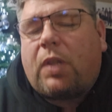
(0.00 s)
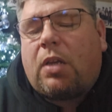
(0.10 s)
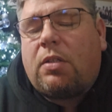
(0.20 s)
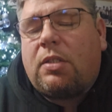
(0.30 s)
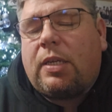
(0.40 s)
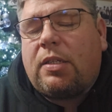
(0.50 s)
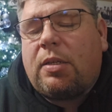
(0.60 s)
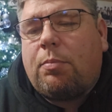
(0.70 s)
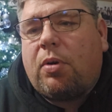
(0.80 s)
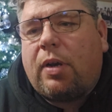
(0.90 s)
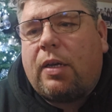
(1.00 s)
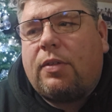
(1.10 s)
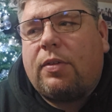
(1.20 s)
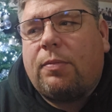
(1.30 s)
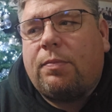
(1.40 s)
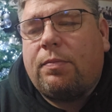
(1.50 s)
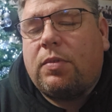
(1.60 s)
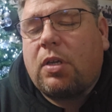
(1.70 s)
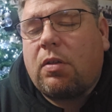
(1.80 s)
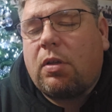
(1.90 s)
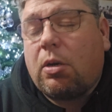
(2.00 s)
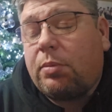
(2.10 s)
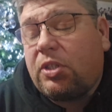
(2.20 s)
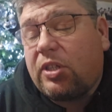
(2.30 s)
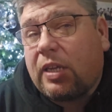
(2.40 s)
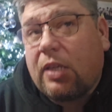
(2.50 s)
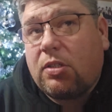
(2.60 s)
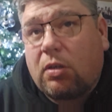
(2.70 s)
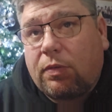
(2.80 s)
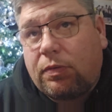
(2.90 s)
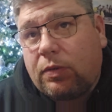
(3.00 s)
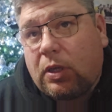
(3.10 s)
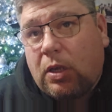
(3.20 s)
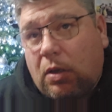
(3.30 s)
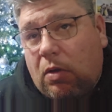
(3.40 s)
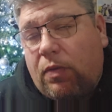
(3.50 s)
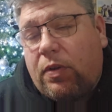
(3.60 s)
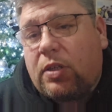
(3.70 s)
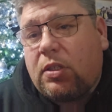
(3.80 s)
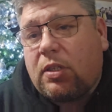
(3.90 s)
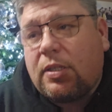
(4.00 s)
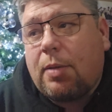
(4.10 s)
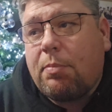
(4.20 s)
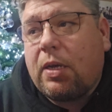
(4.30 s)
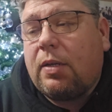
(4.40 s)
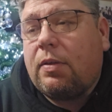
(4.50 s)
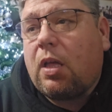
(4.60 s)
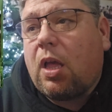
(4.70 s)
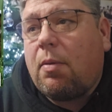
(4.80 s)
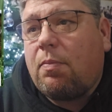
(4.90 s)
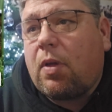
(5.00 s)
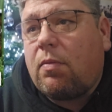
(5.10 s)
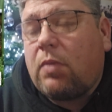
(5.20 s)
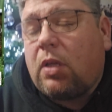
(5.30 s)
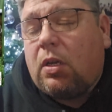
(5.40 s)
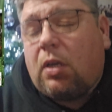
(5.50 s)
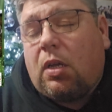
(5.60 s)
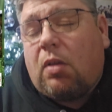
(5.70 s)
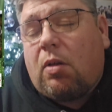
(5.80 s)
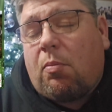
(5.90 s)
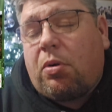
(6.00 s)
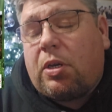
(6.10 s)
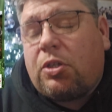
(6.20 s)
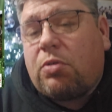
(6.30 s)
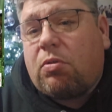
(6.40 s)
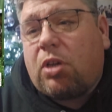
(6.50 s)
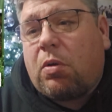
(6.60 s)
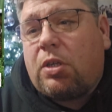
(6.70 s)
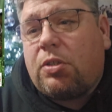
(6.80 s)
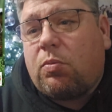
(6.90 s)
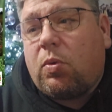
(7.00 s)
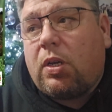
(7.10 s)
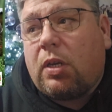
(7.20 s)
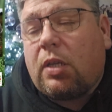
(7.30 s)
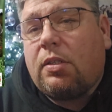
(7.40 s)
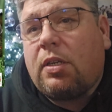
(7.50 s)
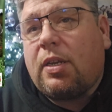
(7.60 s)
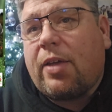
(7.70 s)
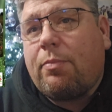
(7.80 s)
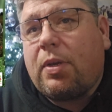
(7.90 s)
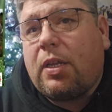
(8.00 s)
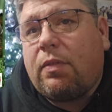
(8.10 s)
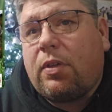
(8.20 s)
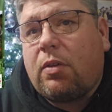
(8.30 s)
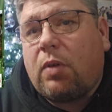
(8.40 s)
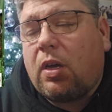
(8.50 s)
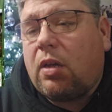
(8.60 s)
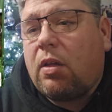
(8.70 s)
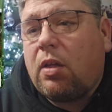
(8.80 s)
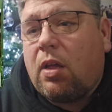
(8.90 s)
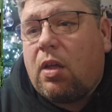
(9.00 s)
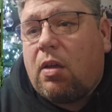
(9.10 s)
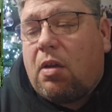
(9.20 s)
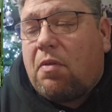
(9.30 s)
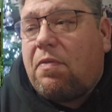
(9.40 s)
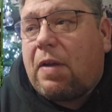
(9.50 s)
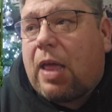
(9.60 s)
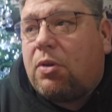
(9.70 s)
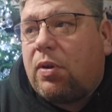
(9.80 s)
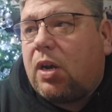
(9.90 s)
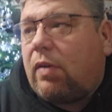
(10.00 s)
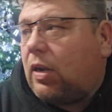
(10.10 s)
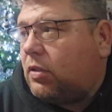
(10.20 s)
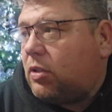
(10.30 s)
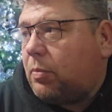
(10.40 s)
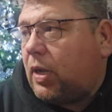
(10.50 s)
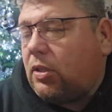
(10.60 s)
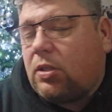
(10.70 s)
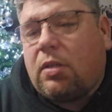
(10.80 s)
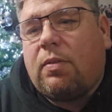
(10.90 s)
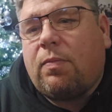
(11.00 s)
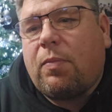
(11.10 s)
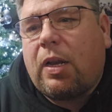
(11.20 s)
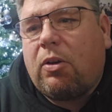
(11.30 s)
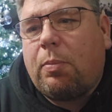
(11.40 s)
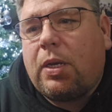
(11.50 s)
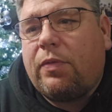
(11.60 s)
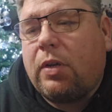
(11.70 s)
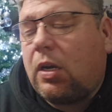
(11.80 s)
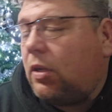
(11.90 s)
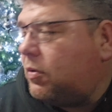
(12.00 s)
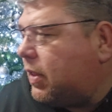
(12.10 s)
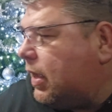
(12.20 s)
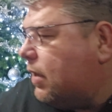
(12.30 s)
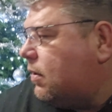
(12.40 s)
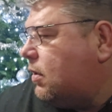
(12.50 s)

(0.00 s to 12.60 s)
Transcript: Contented Products. So the competition kicked off 1st of December. I'm pretty sure that question 1 didn't have many of you floundering around too much. A little bit of a clue there.